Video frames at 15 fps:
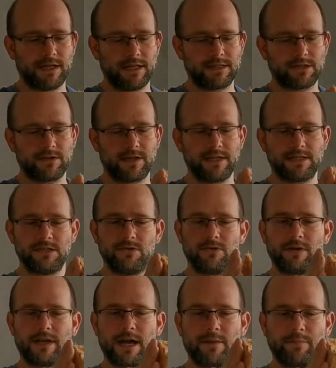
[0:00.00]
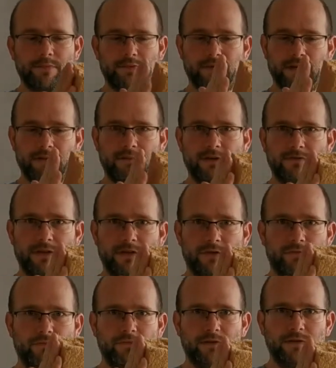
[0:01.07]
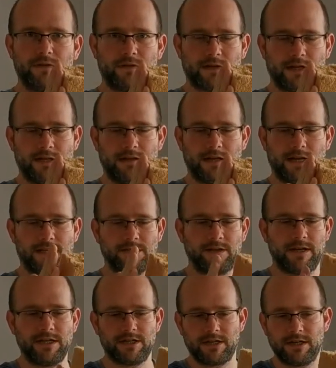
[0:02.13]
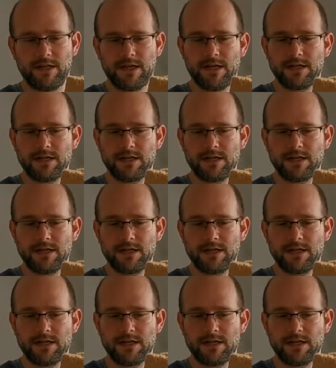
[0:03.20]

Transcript: and so there is no gap in between the wood and the isolation,